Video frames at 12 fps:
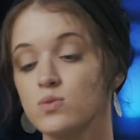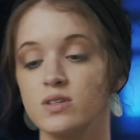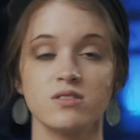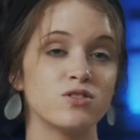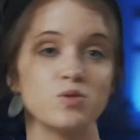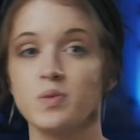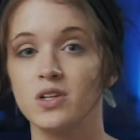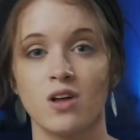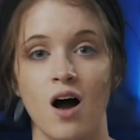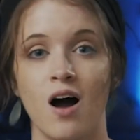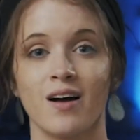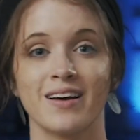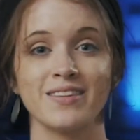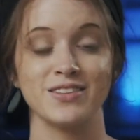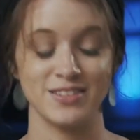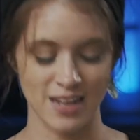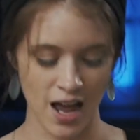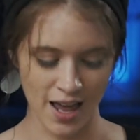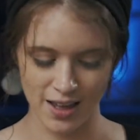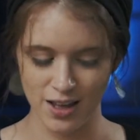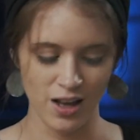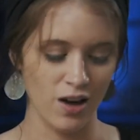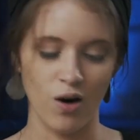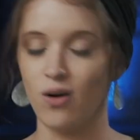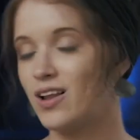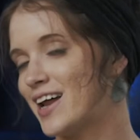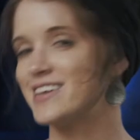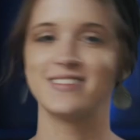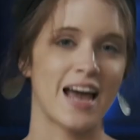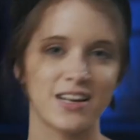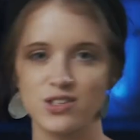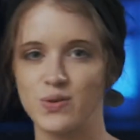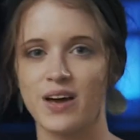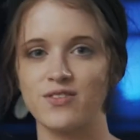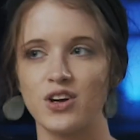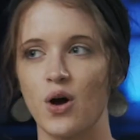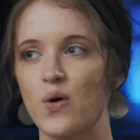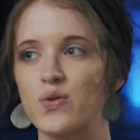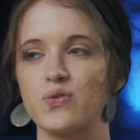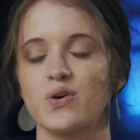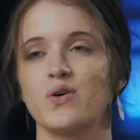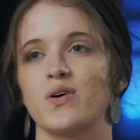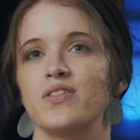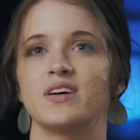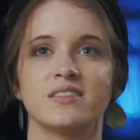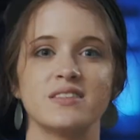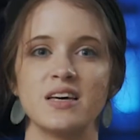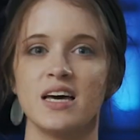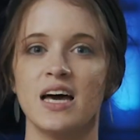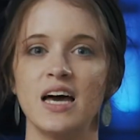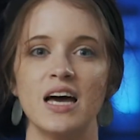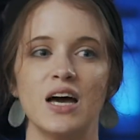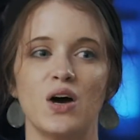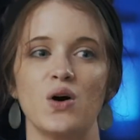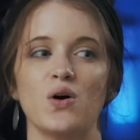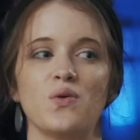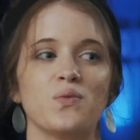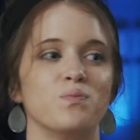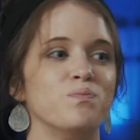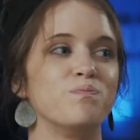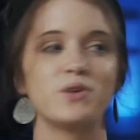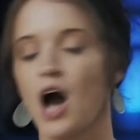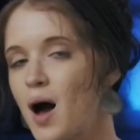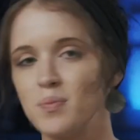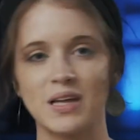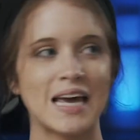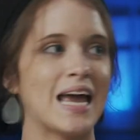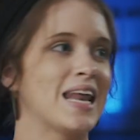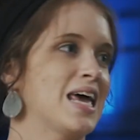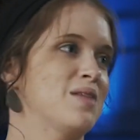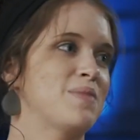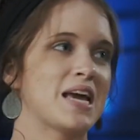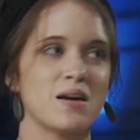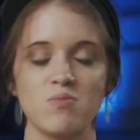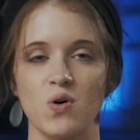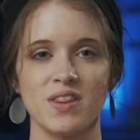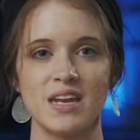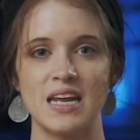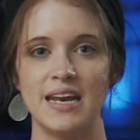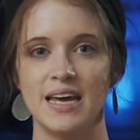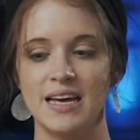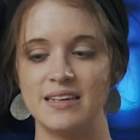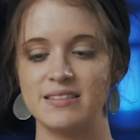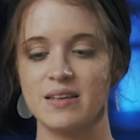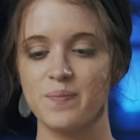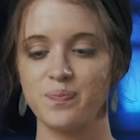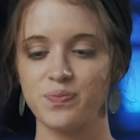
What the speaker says: wasn't super long. There's not a whole lot of text we have to go through or things that complicate it and make it more than it is.